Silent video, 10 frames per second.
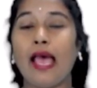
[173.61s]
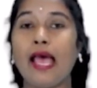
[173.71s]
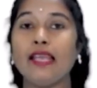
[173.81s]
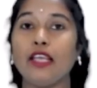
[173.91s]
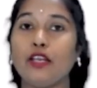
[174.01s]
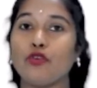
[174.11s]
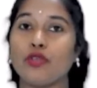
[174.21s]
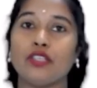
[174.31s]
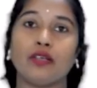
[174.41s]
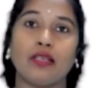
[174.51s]
and in
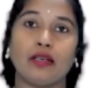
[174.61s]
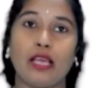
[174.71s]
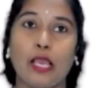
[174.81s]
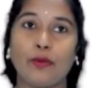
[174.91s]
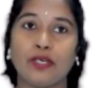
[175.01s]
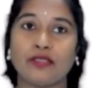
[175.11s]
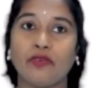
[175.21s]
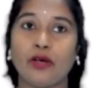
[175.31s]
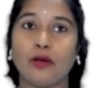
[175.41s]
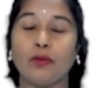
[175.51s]
regional climates
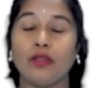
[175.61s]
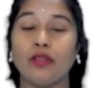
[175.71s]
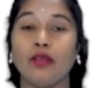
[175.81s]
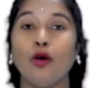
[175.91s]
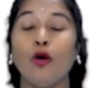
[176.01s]
variable